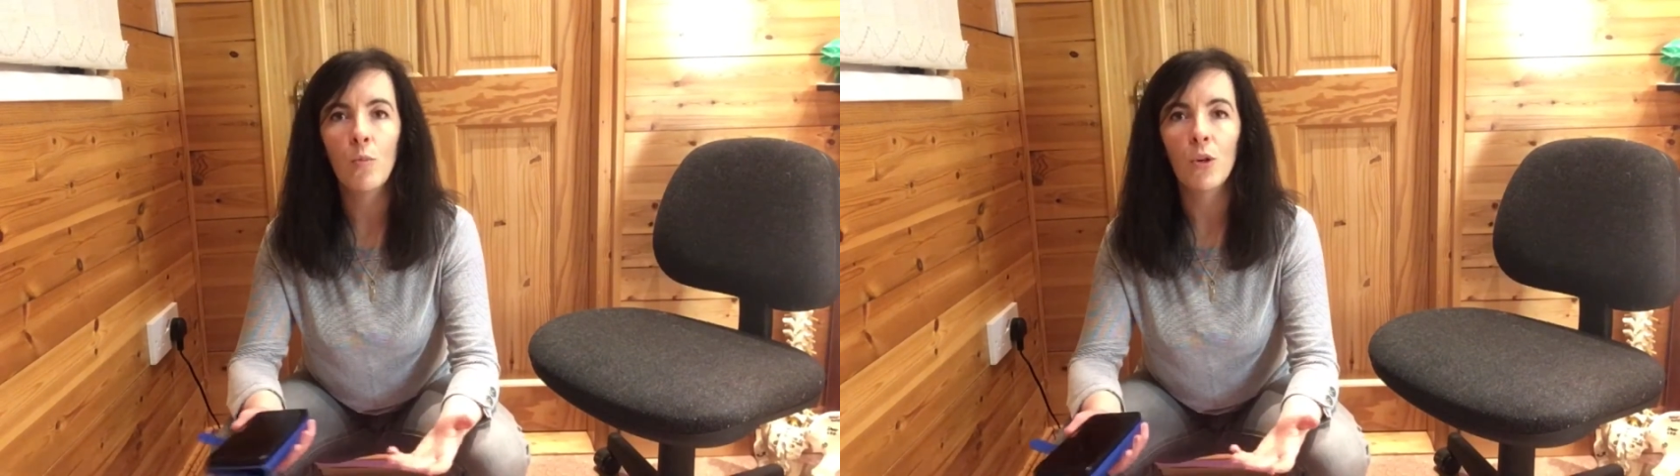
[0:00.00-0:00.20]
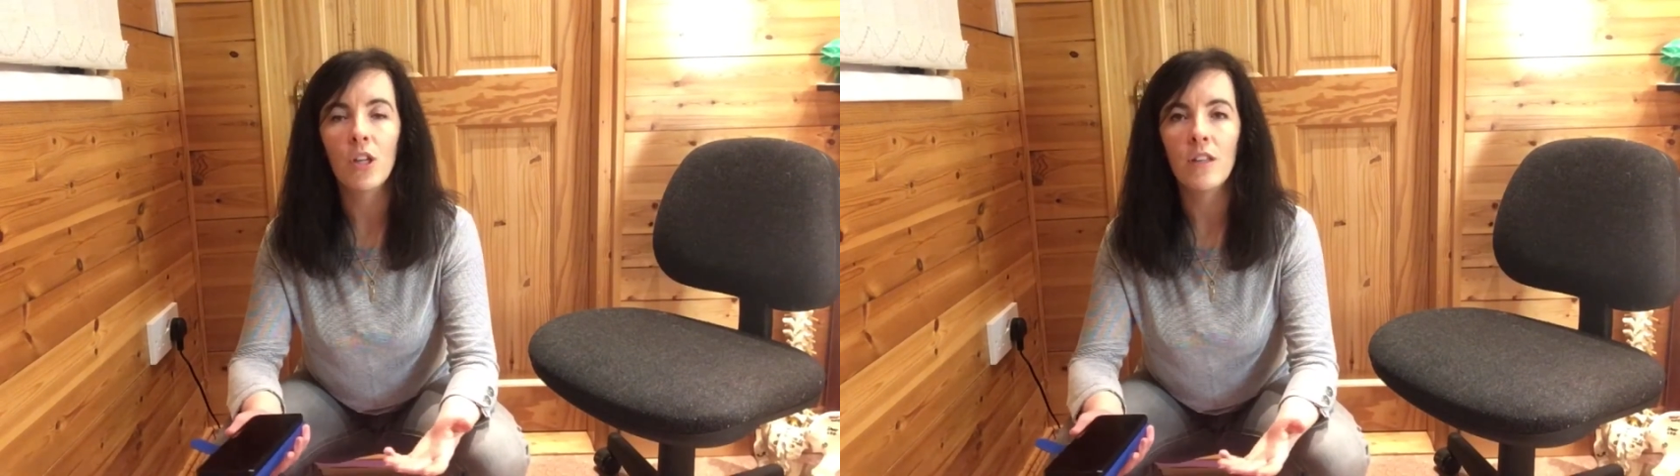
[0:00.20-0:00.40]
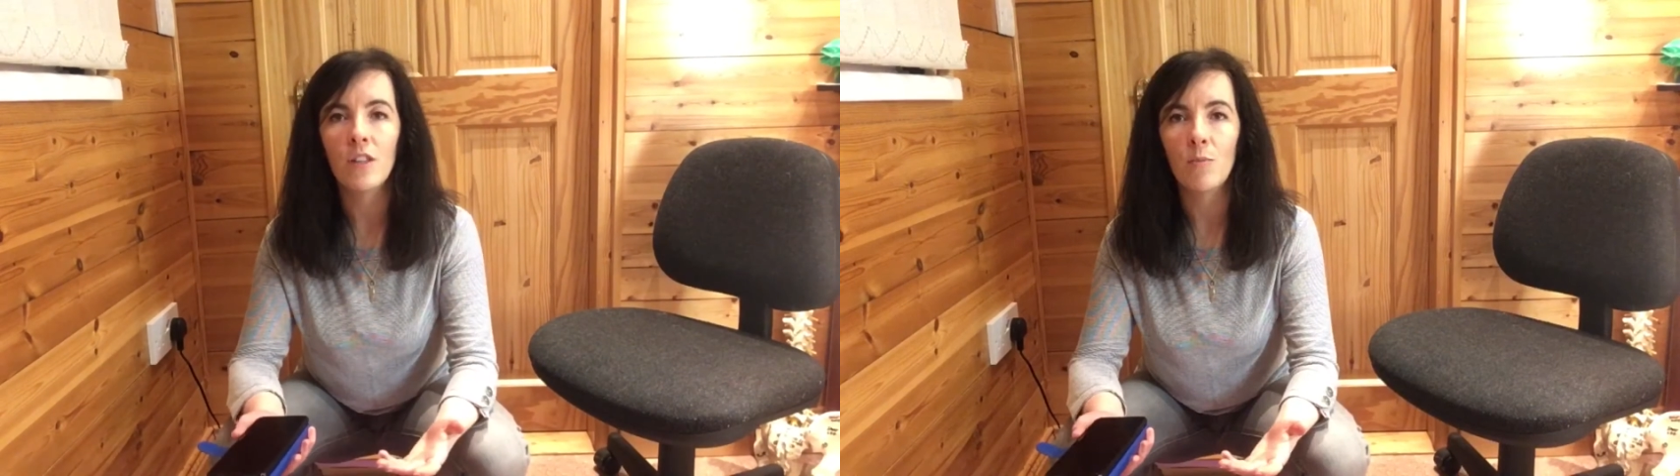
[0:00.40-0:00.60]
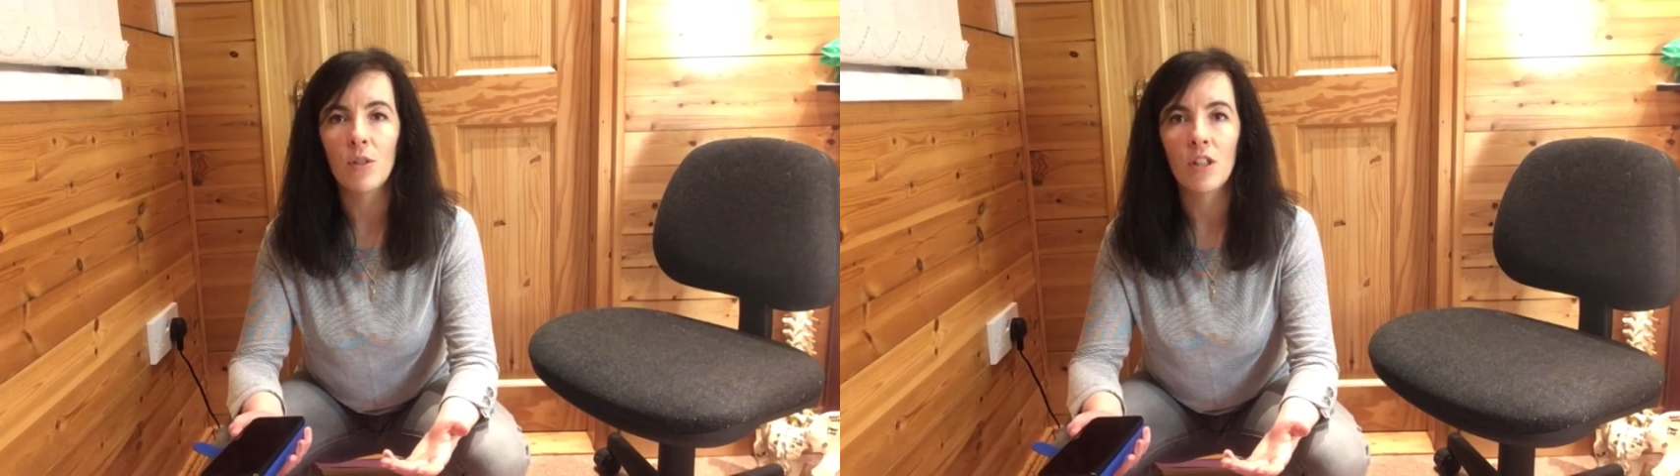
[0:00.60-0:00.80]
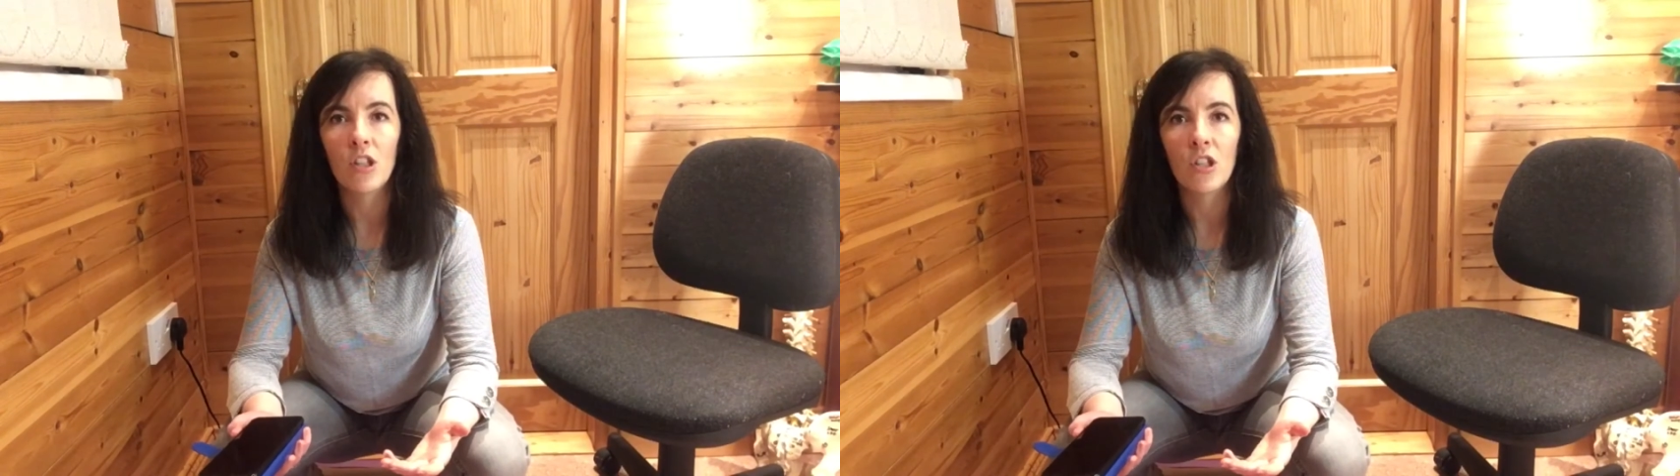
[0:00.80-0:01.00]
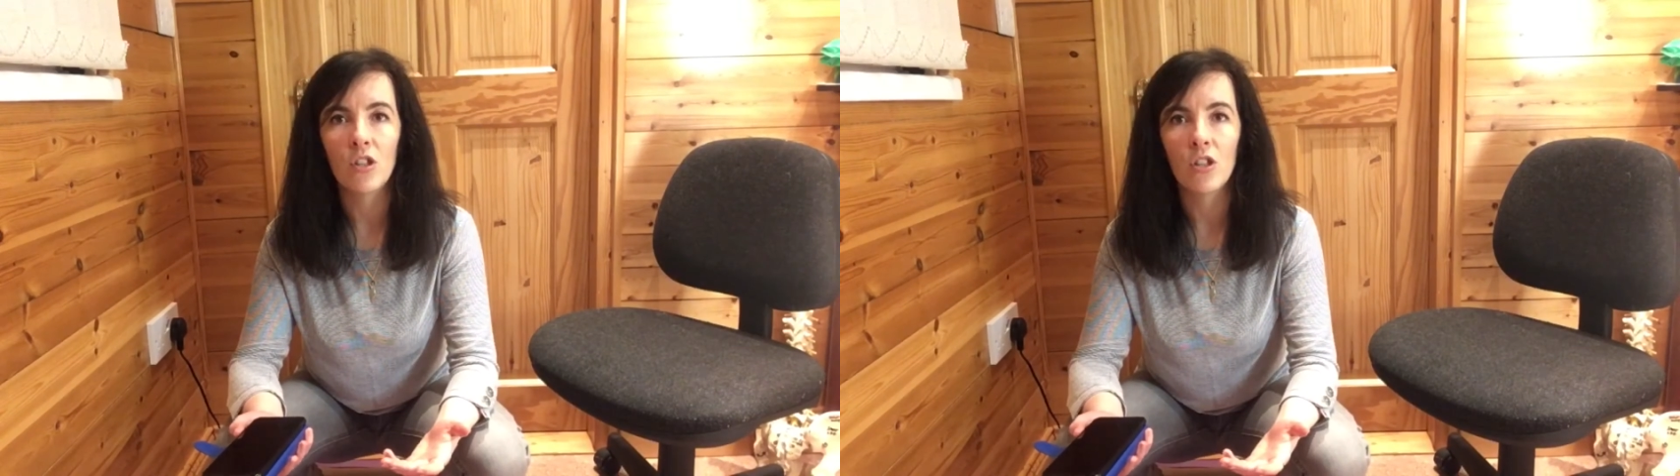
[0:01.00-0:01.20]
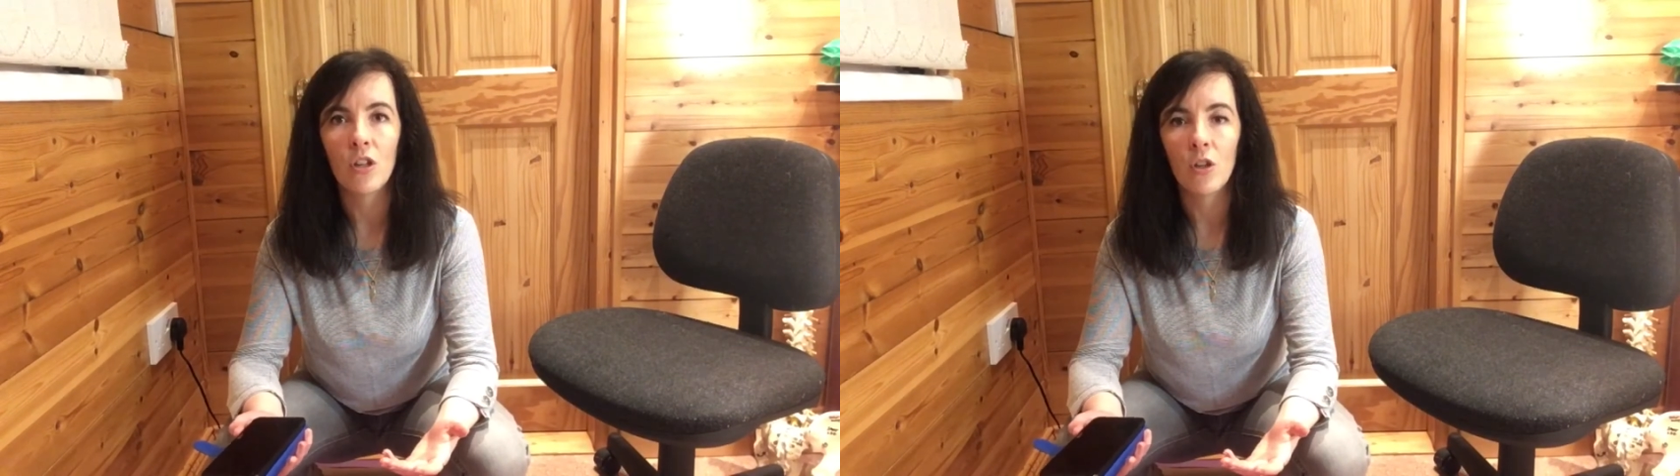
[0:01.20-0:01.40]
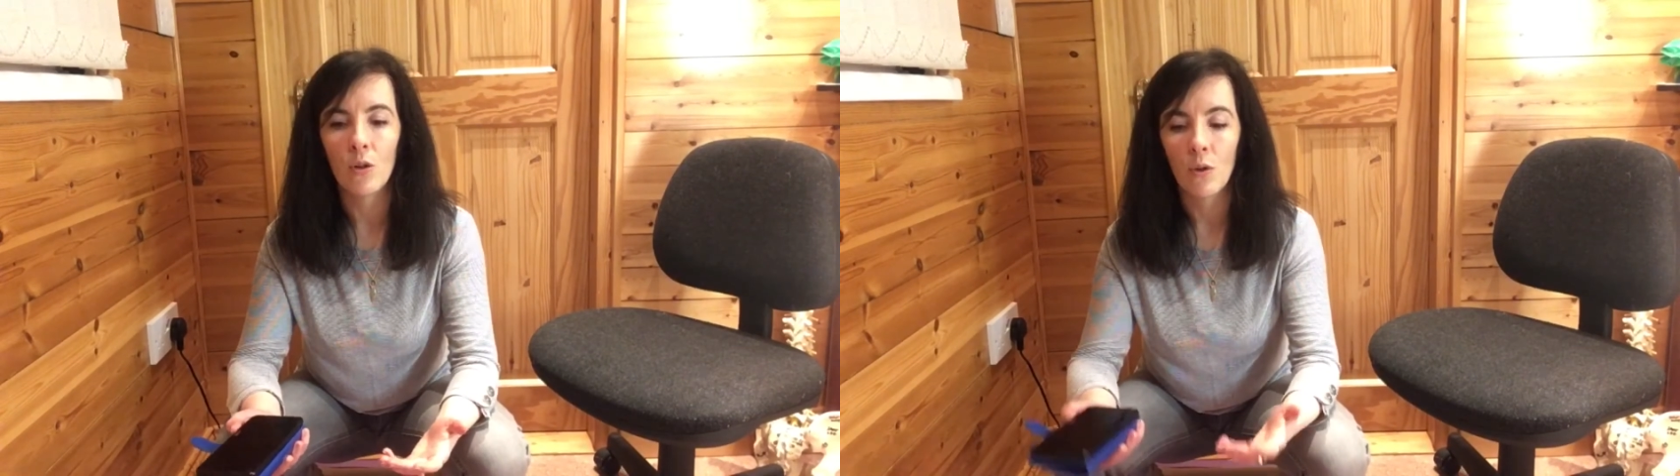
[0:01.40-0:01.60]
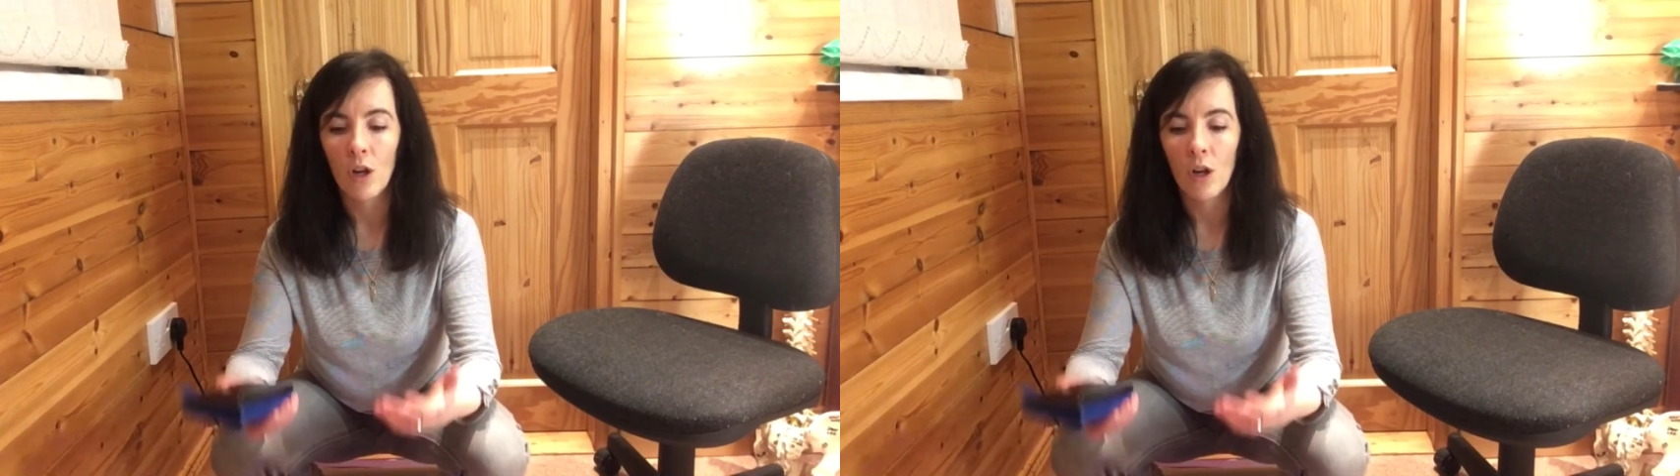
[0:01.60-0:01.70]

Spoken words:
easy position to